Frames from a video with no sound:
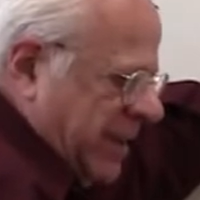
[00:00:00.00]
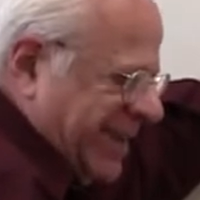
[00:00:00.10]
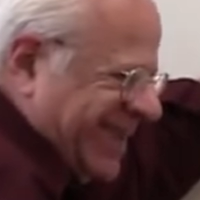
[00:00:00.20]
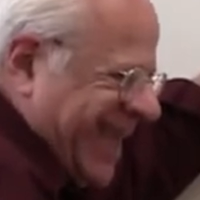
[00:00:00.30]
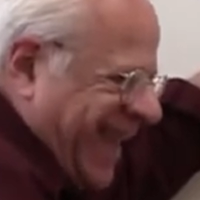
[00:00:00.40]

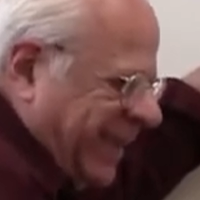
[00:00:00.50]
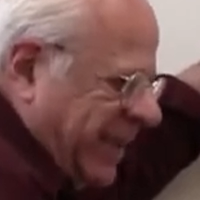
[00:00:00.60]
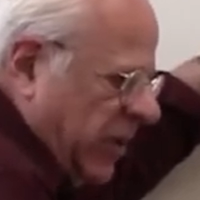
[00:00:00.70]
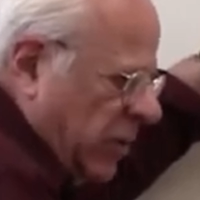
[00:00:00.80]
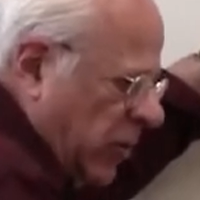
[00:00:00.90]

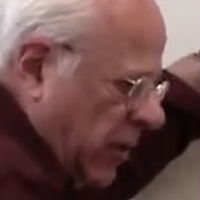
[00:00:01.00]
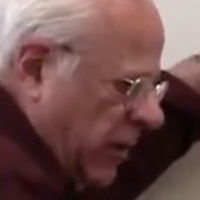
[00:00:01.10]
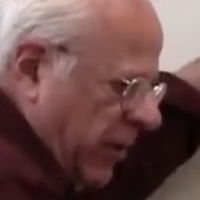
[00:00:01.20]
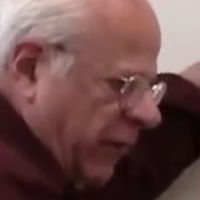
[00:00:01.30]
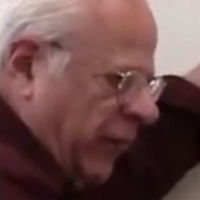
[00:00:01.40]
selling the
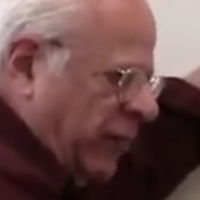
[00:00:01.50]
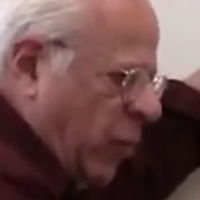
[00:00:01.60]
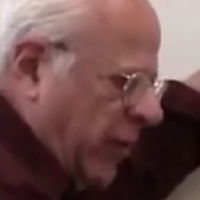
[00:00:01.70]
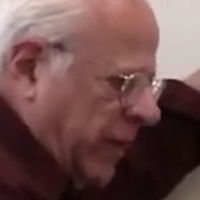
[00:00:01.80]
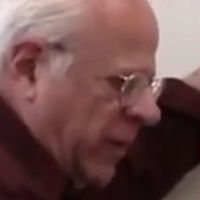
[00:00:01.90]
good for
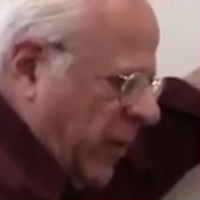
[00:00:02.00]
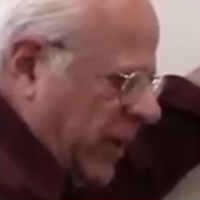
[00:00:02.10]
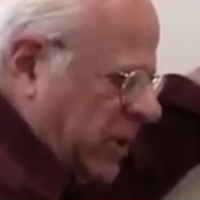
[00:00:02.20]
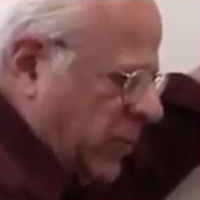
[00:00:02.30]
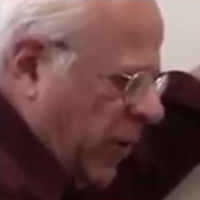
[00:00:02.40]
more than
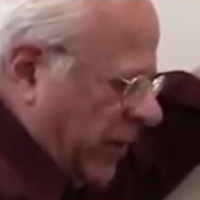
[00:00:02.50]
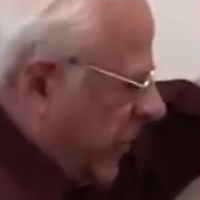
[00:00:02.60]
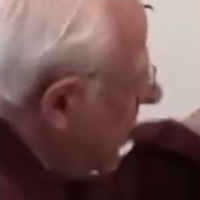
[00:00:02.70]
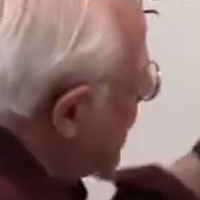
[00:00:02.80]
what it's worth.